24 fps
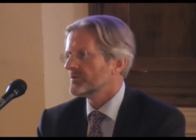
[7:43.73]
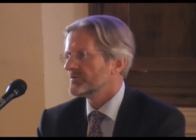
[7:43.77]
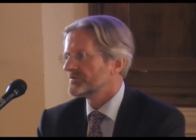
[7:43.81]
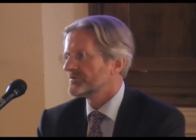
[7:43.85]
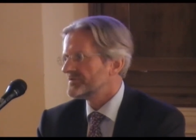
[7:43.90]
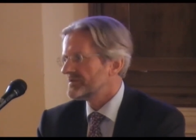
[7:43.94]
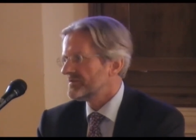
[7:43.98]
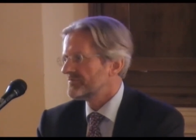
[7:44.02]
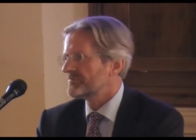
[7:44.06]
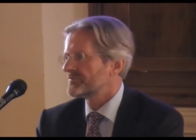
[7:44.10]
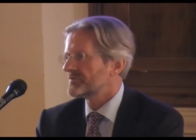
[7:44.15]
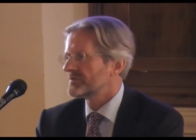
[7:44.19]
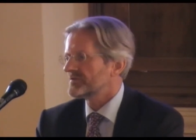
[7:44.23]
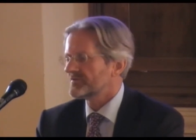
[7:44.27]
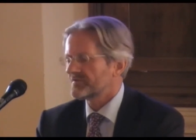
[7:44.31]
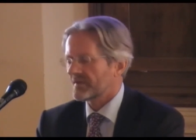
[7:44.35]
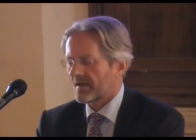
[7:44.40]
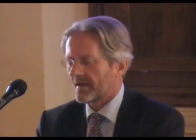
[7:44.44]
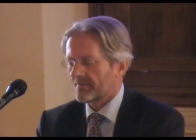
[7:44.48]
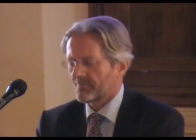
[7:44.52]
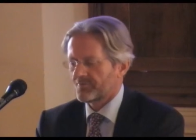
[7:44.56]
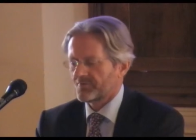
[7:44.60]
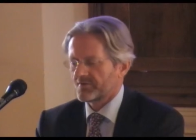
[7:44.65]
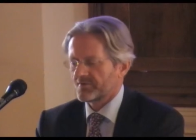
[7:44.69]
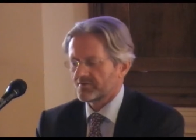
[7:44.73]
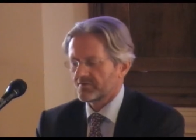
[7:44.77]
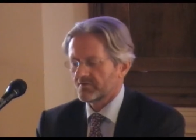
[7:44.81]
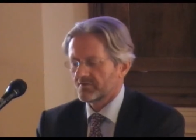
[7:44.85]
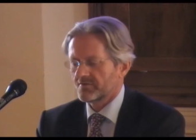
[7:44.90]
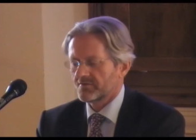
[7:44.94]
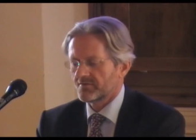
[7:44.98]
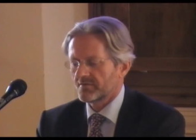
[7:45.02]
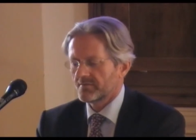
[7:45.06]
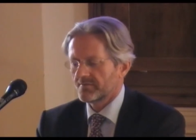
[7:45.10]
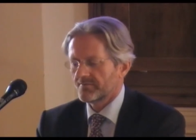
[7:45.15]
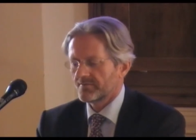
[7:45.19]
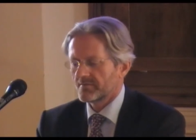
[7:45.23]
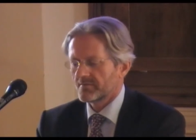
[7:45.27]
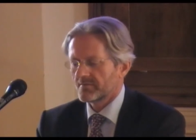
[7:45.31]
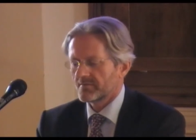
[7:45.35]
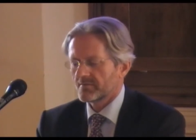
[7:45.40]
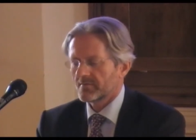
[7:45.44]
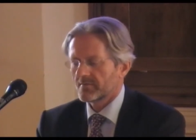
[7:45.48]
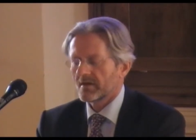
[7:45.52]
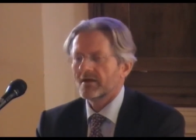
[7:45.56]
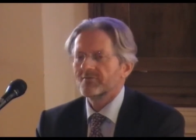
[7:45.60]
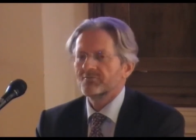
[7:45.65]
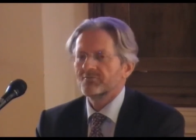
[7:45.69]
with different emphasis
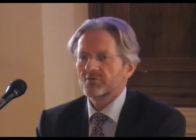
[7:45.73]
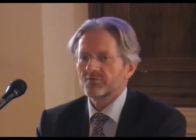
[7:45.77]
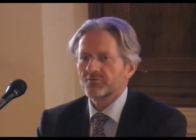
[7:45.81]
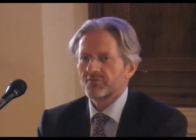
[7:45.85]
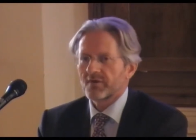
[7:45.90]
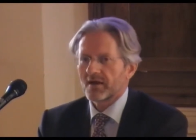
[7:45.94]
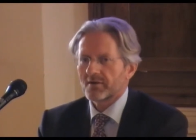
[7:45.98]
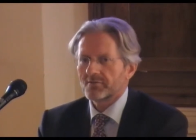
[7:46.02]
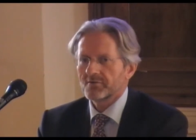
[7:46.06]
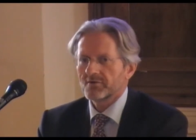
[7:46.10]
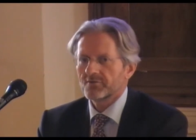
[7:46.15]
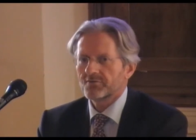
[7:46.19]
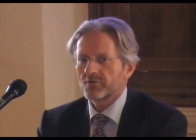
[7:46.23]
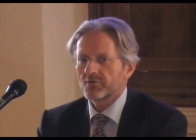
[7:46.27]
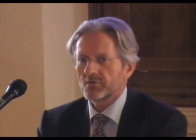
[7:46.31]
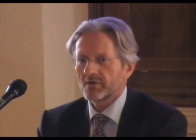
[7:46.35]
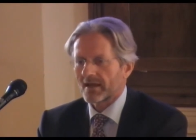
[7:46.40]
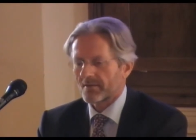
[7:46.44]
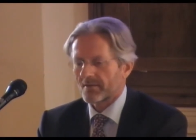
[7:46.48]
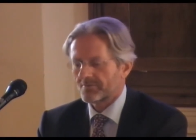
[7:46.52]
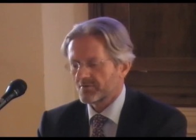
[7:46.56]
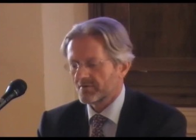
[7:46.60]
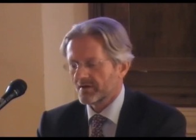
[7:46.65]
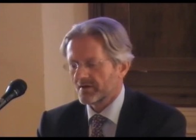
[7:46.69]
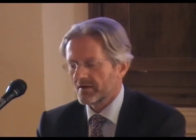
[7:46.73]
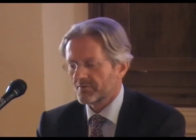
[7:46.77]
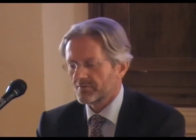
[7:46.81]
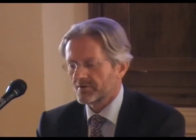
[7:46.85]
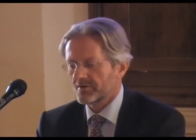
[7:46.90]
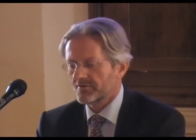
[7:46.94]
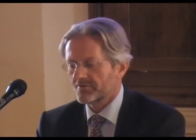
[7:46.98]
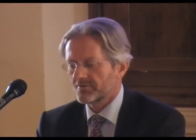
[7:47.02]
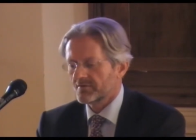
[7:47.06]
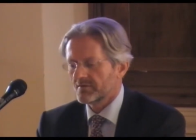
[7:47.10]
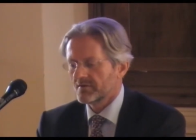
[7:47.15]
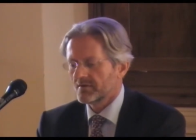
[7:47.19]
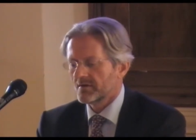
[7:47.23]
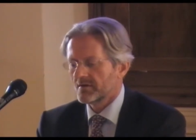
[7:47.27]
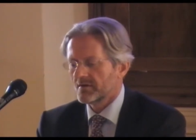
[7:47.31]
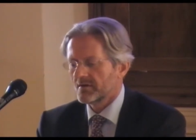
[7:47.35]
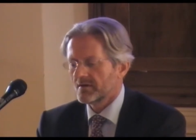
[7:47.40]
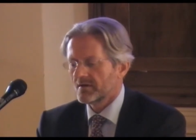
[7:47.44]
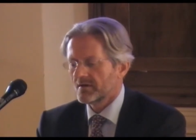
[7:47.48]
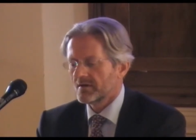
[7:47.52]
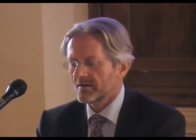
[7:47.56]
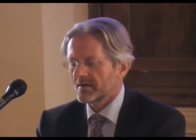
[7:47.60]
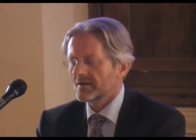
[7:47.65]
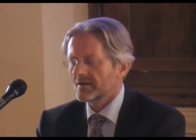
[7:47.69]
and with various vocabularies
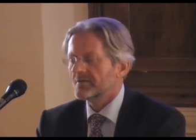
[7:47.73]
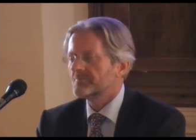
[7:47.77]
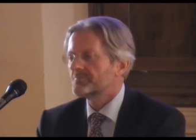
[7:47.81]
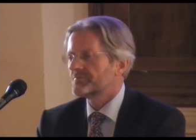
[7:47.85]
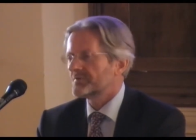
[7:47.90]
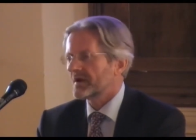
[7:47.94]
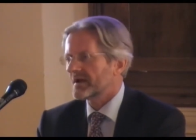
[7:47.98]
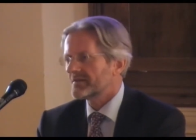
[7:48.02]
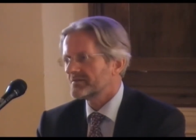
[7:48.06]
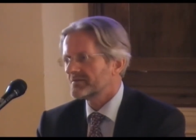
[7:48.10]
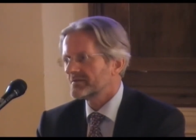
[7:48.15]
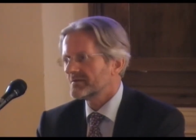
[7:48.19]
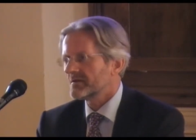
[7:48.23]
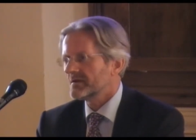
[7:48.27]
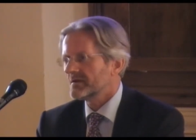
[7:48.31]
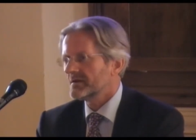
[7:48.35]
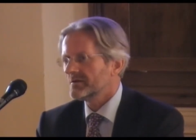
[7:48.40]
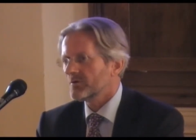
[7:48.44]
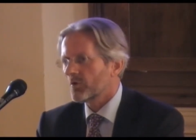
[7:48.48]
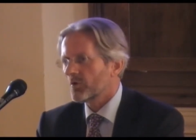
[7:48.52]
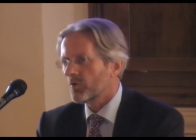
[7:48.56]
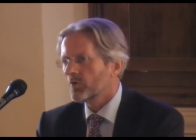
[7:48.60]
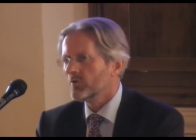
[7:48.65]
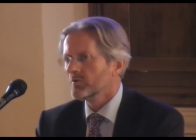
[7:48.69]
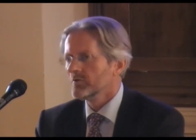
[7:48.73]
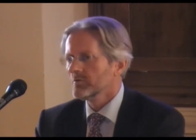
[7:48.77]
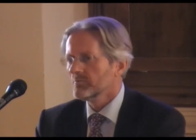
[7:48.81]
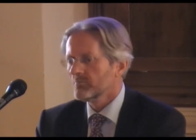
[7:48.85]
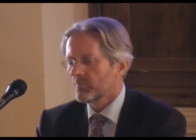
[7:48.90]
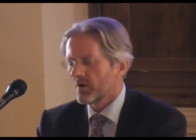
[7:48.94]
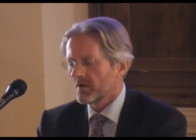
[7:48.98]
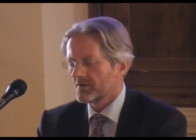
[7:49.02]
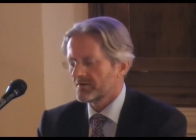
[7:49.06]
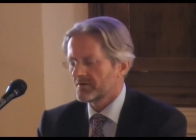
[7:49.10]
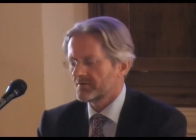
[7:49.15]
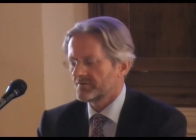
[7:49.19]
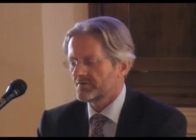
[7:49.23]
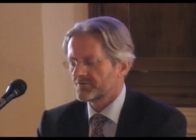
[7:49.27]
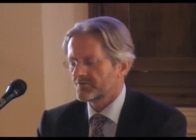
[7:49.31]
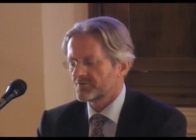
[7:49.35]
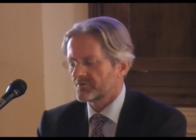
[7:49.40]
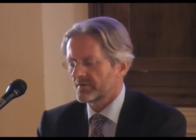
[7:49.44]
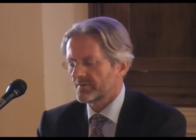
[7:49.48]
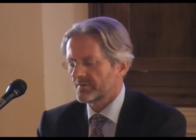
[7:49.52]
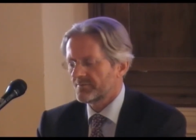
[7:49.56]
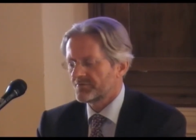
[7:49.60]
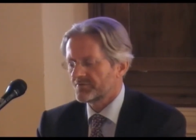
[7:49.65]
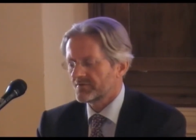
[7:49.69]
in practically all modern
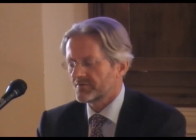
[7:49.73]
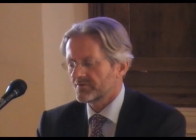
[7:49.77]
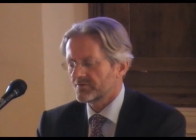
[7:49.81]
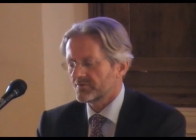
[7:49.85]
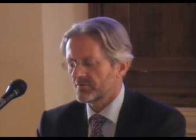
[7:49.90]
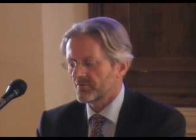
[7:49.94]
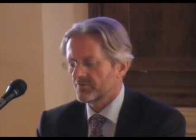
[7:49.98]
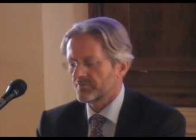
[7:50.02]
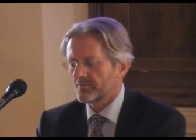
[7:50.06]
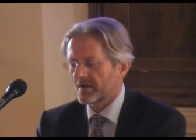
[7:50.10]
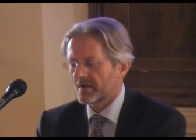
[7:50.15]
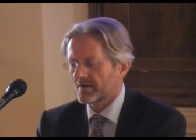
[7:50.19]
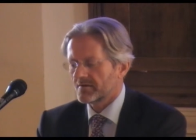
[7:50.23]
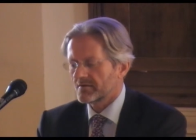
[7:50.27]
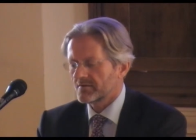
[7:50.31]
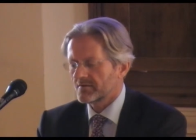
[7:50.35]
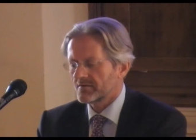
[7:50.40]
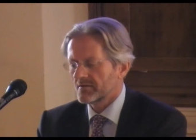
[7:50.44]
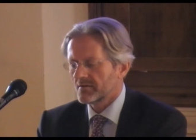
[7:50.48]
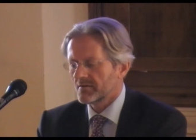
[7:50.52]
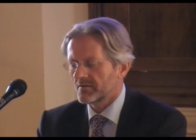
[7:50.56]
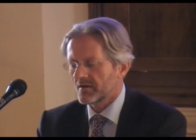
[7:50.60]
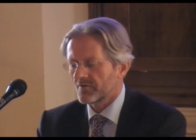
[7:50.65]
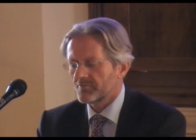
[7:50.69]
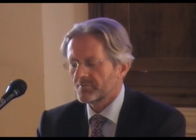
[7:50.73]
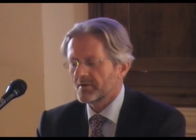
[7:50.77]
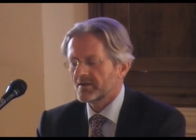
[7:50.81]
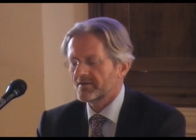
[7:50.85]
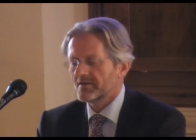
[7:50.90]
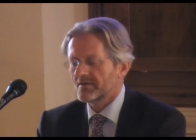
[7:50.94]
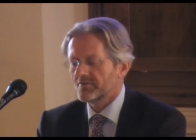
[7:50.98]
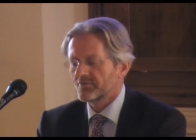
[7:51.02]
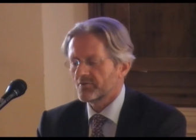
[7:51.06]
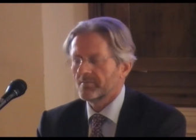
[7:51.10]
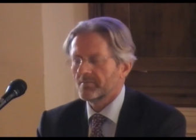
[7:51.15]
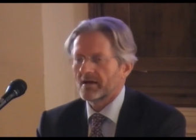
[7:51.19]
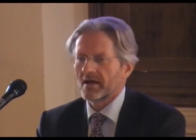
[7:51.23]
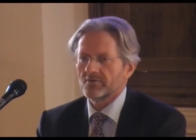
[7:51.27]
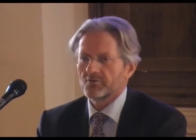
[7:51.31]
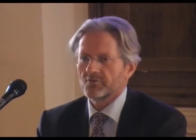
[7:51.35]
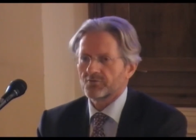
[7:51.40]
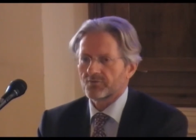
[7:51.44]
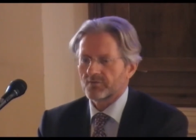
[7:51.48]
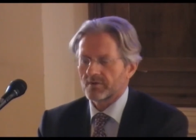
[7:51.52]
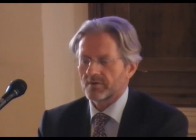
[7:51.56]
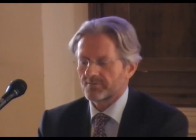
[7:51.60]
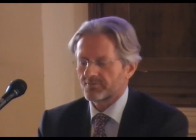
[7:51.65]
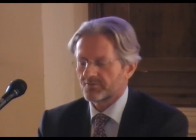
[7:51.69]
descriptions of, of medieval
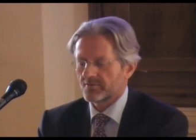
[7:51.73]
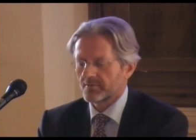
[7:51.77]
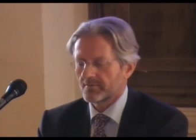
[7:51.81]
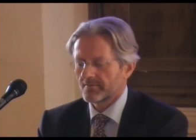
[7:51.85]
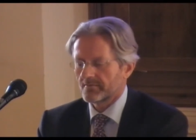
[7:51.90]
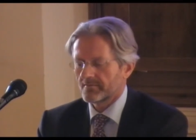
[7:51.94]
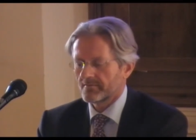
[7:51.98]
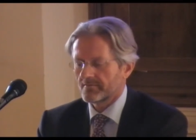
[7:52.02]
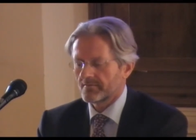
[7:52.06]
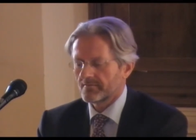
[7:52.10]
manuscripts.